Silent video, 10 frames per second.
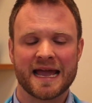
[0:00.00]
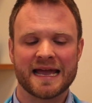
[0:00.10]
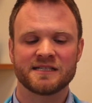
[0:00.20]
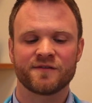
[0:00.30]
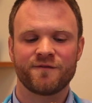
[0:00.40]

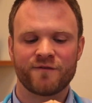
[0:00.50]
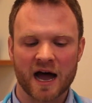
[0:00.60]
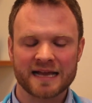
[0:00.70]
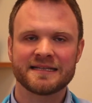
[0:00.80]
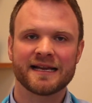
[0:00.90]
is
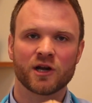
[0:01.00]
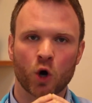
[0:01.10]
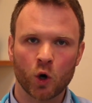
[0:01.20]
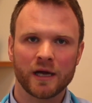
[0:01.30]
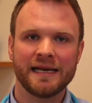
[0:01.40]
finding an
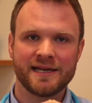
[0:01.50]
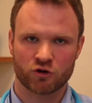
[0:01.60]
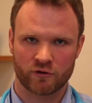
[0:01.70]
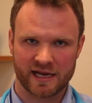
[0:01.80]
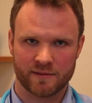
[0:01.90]
oily
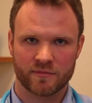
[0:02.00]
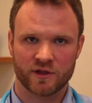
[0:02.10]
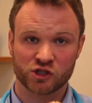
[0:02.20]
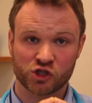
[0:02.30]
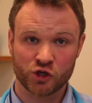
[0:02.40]
cream
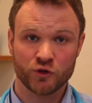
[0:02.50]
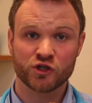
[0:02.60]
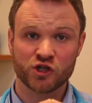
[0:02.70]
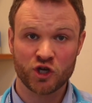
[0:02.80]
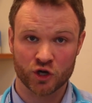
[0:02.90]
that
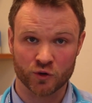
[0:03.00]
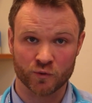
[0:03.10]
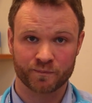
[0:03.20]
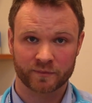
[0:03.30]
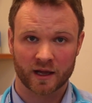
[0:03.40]
suits you.